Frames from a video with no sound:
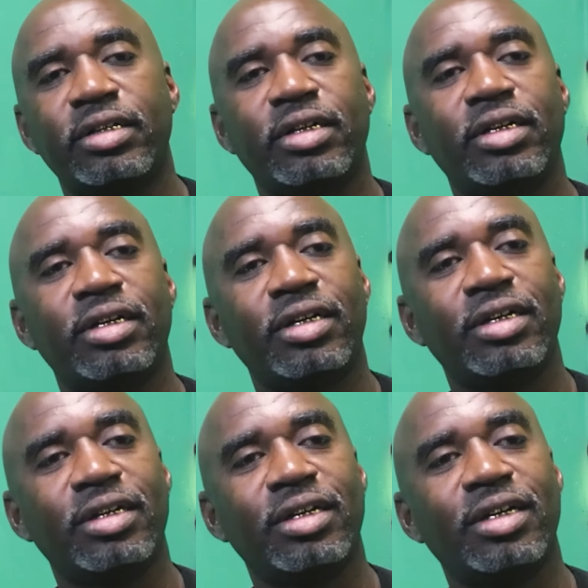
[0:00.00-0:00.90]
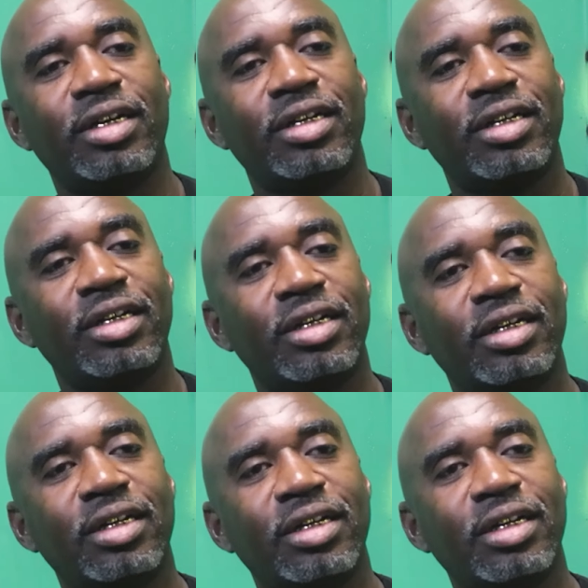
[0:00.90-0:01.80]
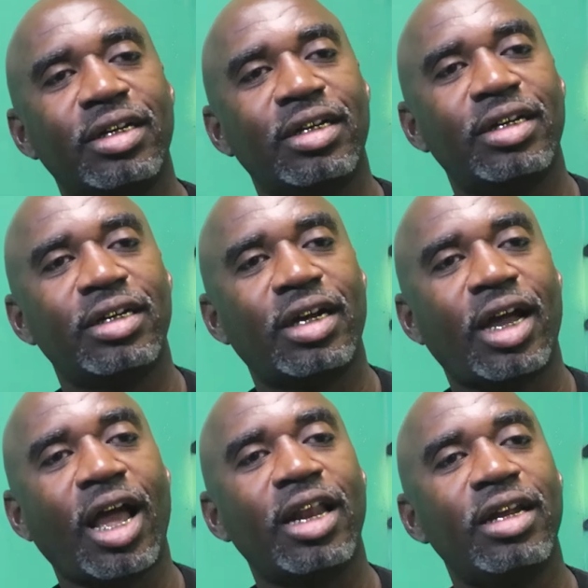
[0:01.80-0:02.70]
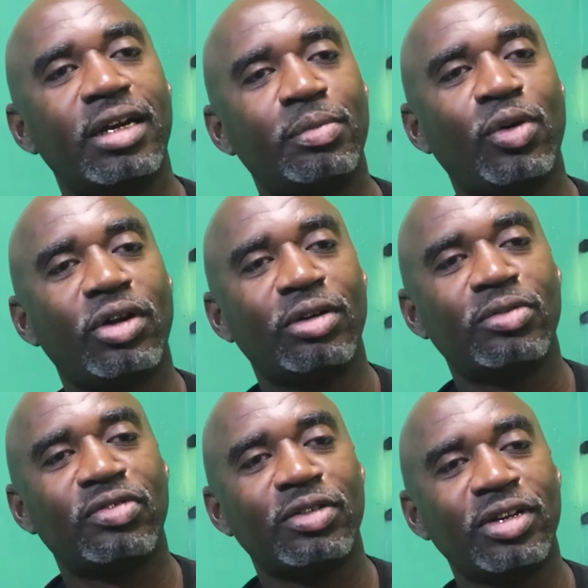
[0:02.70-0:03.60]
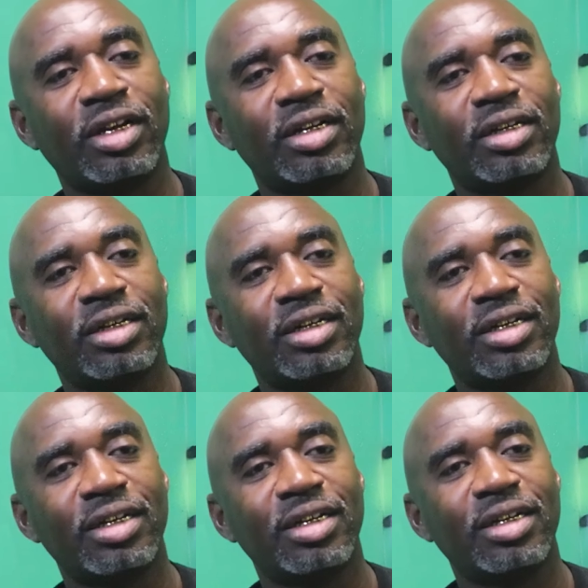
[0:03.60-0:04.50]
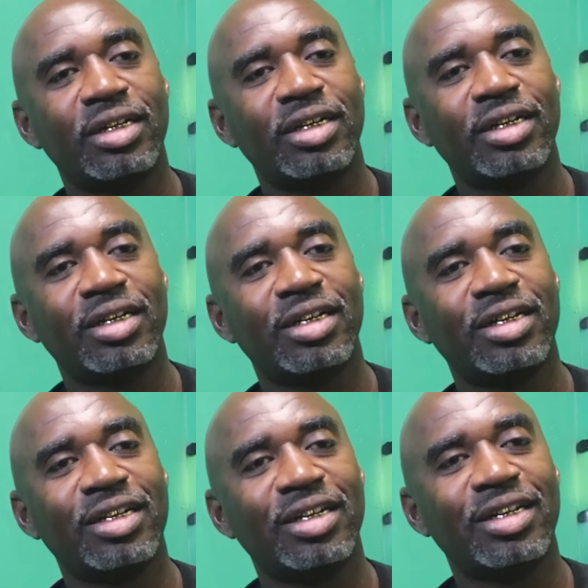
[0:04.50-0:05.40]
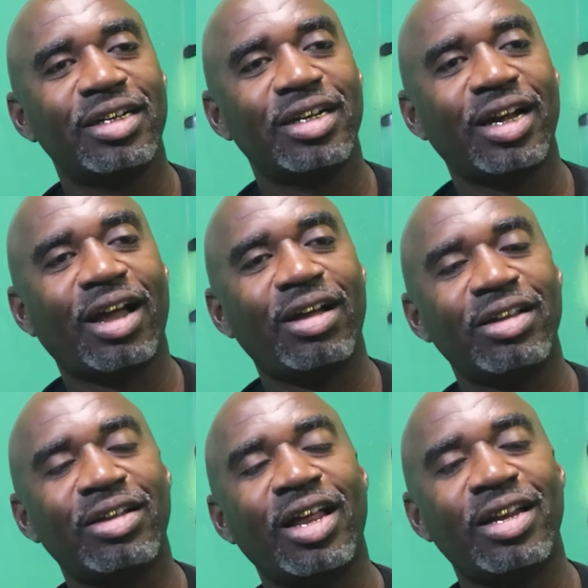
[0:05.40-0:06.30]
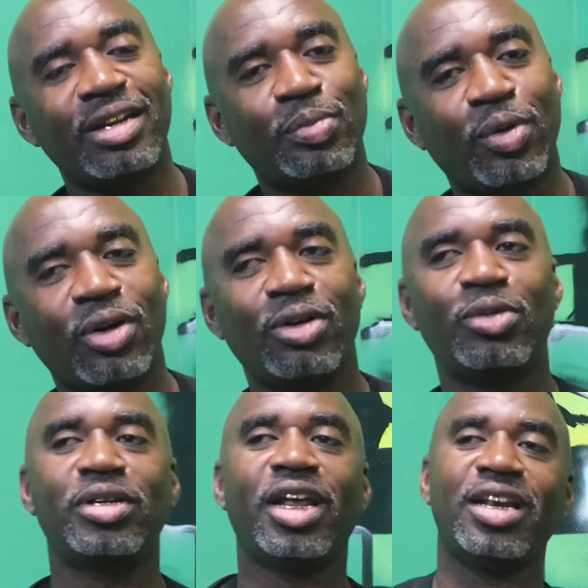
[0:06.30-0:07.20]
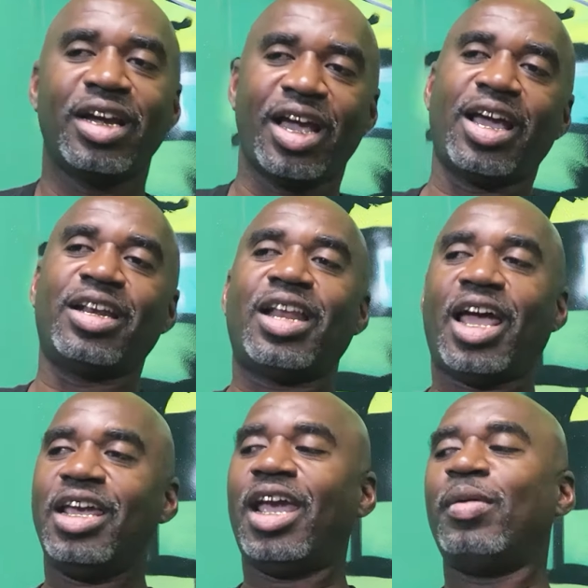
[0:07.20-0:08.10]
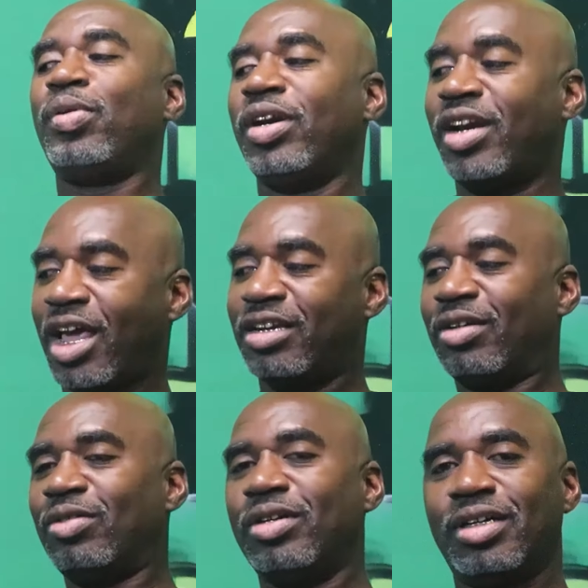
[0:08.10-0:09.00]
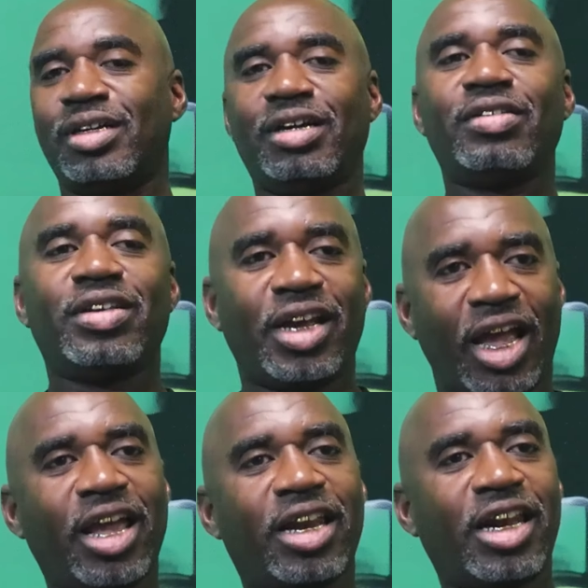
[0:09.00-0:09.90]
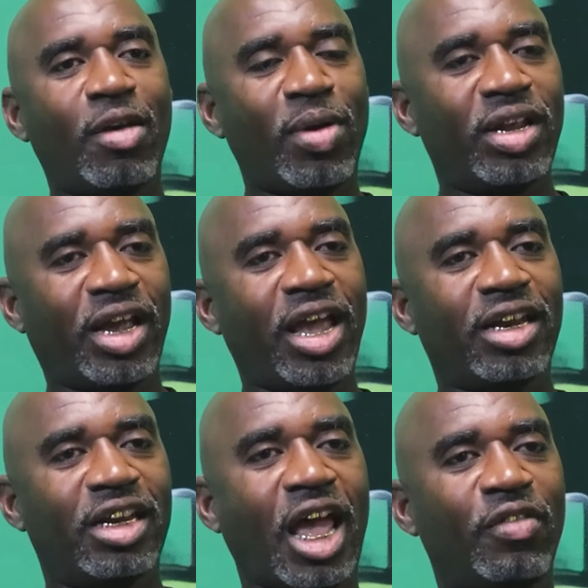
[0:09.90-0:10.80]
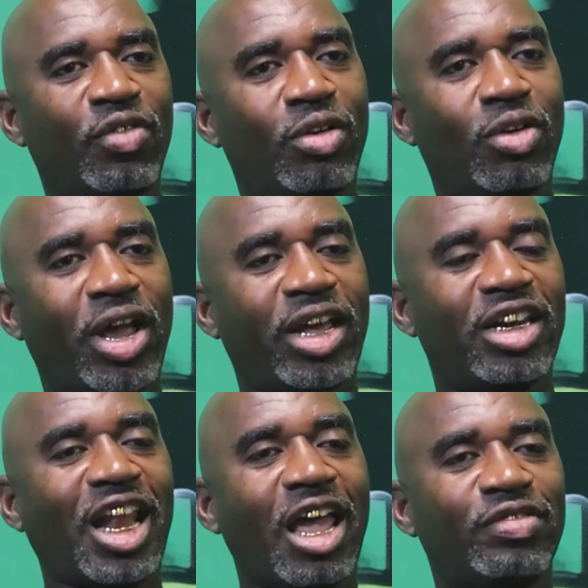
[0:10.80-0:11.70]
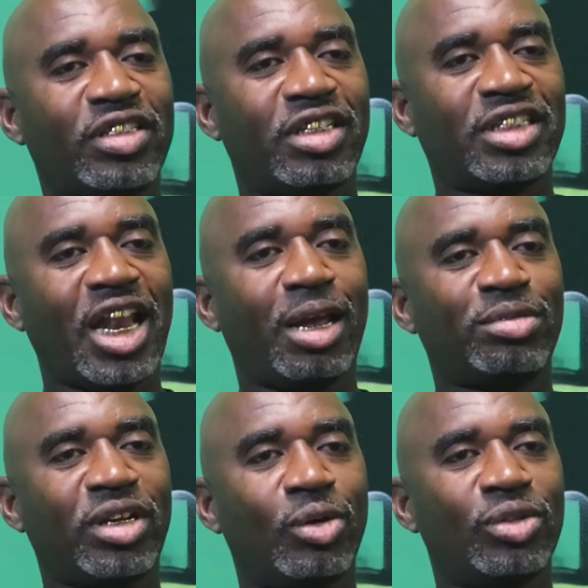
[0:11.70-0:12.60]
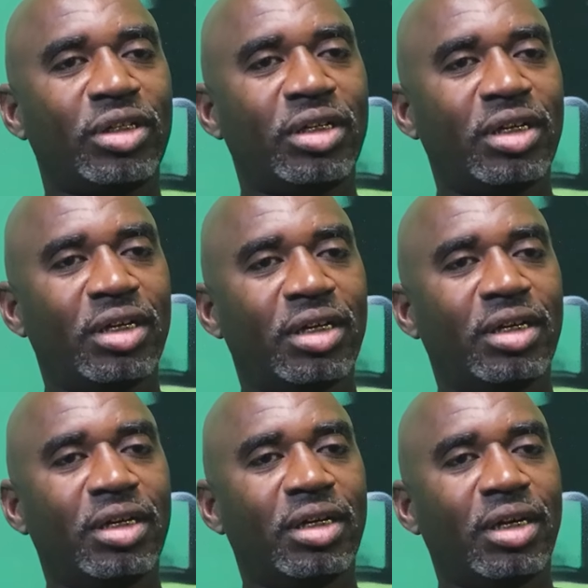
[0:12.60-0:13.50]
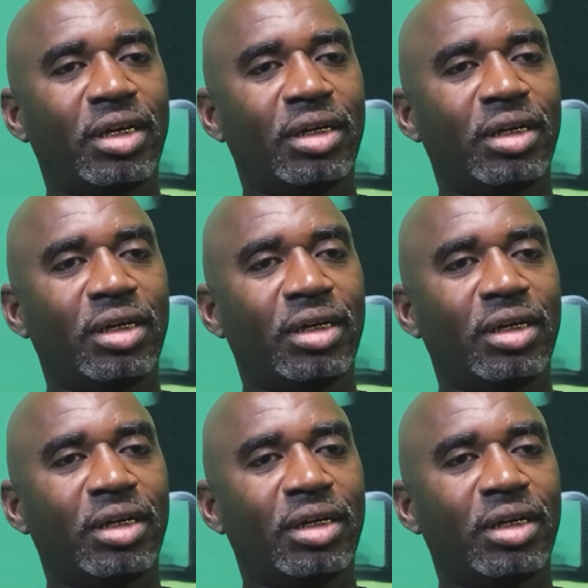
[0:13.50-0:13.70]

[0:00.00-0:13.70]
we don't know nothing about this. So you was doing pornos back in. I day. done a porno. For you was on the uh, George Floyd. uh, I done a porno with that nigga Agony Life. He ain't put it out. Agony though. Life. Yeah, Agony Life. My nigga Agony Life. You don't know Agony Life? Slab Soldier. Nah.